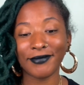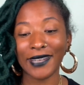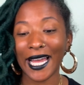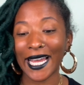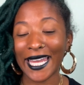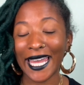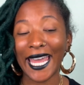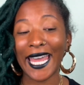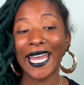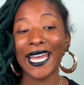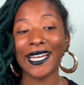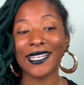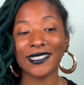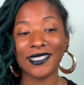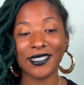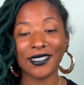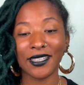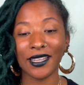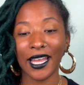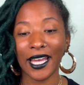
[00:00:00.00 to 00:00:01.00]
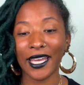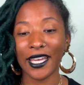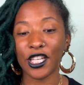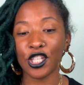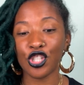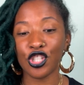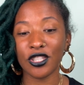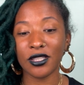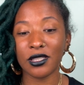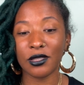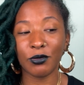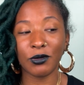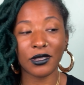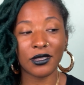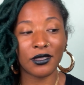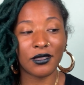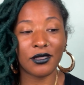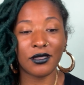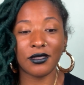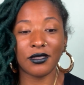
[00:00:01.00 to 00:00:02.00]
can't. Like, it just
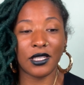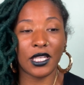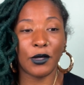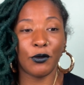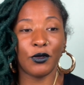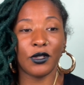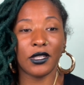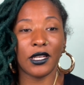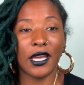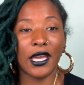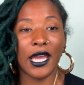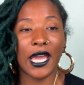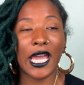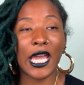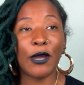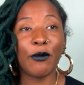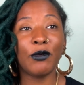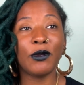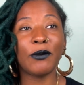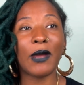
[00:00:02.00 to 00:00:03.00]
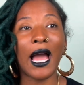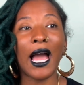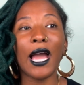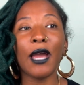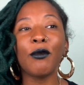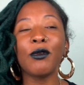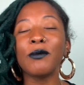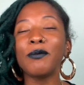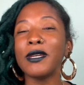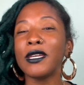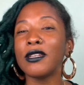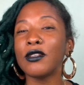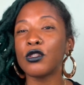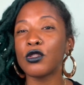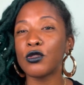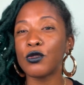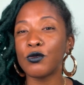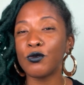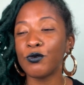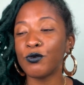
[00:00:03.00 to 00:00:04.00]
was, I would be
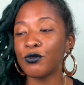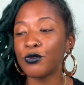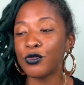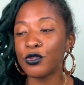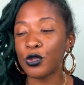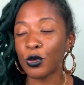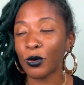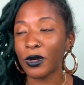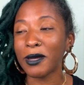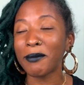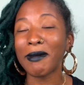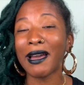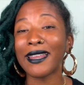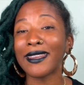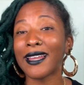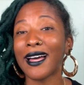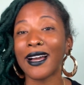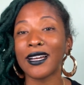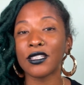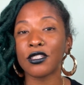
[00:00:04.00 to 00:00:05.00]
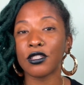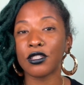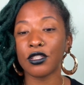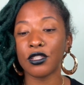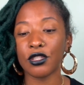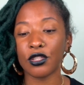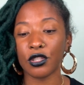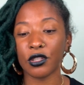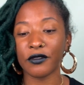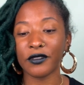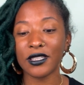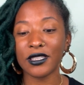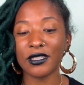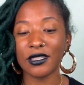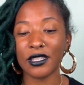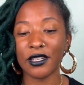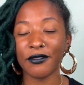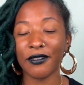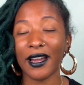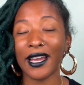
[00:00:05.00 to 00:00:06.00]
doing my locks a
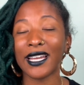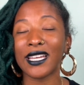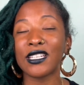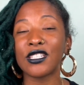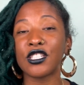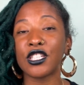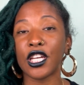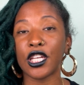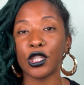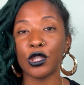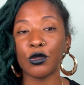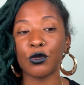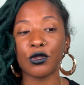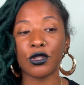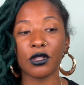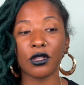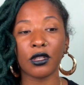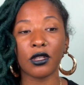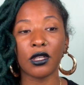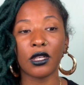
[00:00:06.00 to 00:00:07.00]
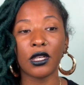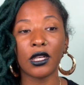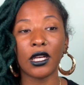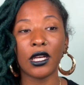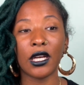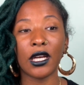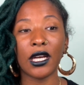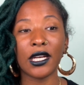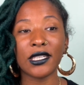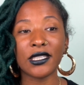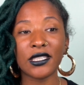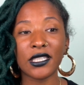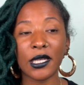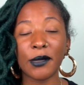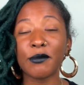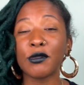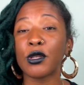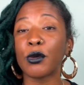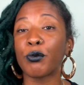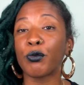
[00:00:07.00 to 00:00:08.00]
disservice if I continue to
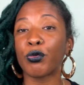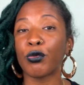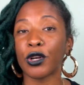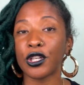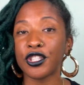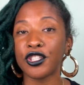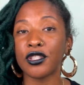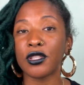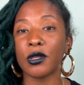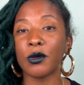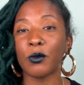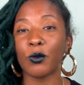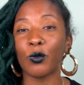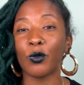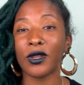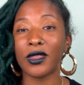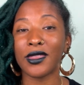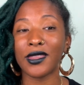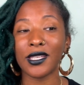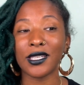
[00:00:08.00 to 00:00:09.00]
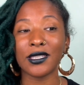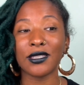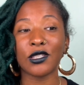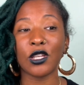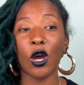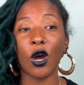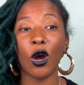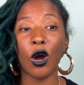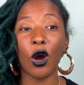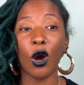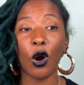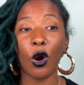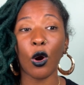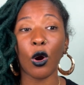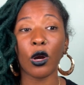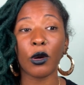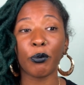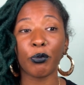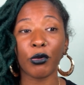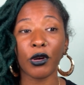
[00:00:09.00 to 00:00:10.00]
attempt to brush them with this
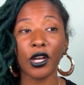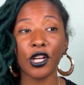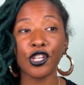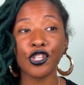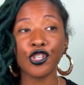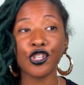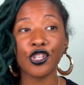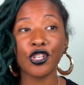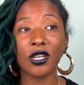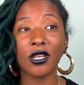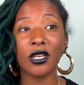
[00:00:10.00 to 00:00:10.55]
hard brush,